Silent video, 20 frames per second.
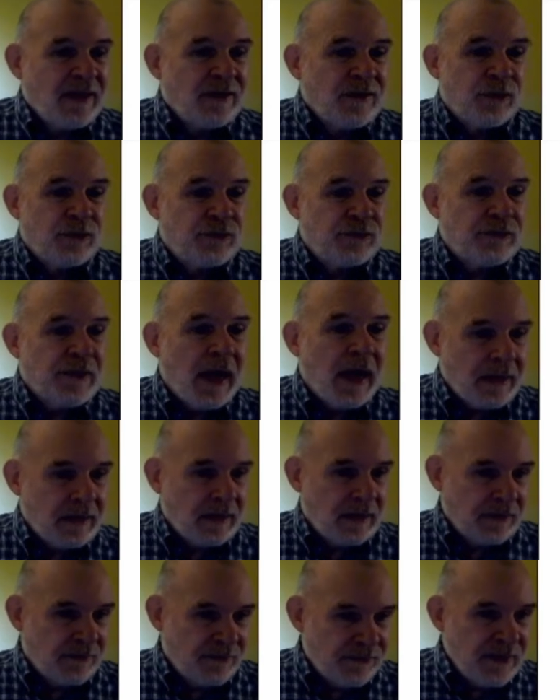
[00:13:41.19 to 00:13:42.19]
your
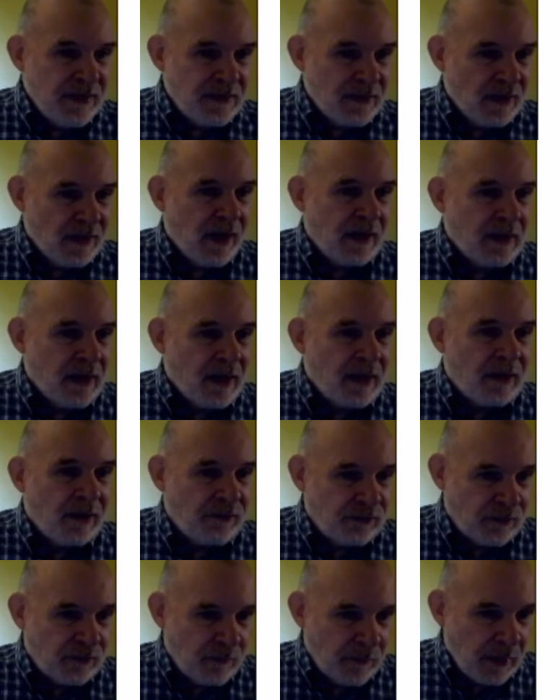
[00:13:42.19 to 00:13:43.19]
stocking feet on
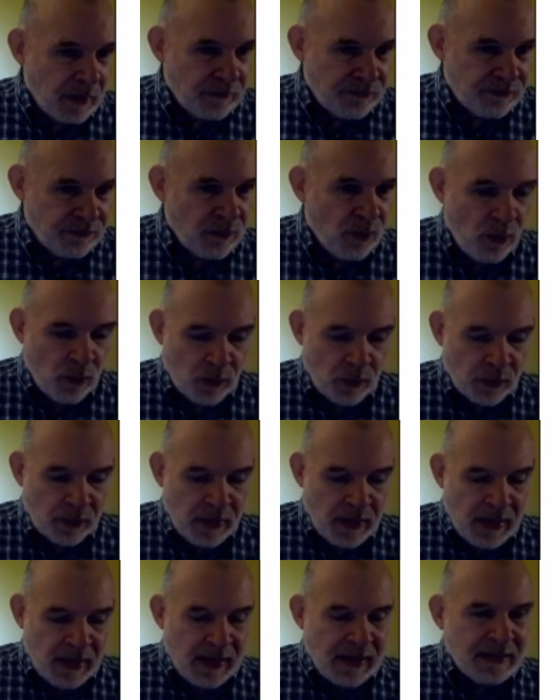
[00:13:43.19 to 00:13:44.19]
a cement floor
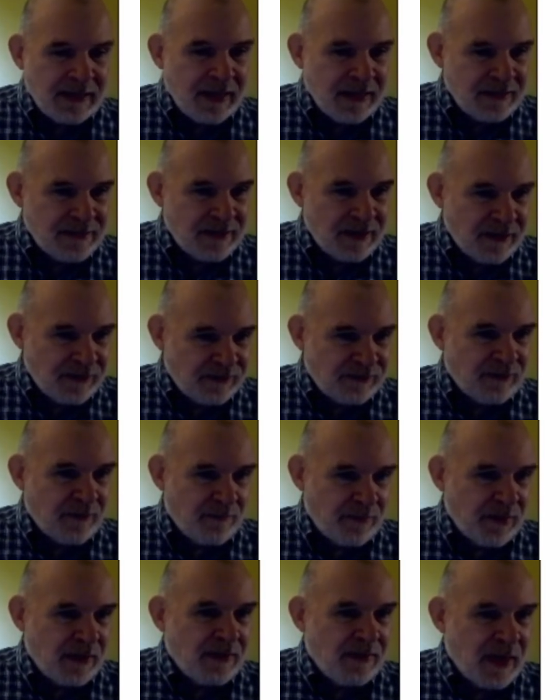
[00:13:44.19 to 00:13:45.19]
and then touch
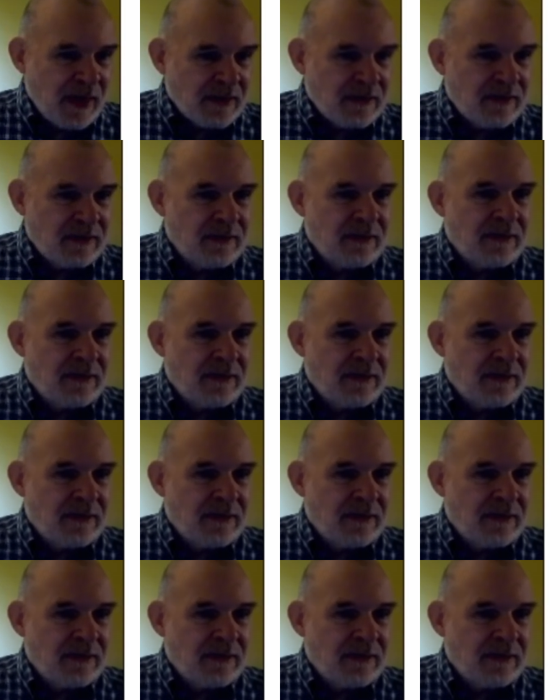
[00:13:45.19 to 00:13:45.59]
something that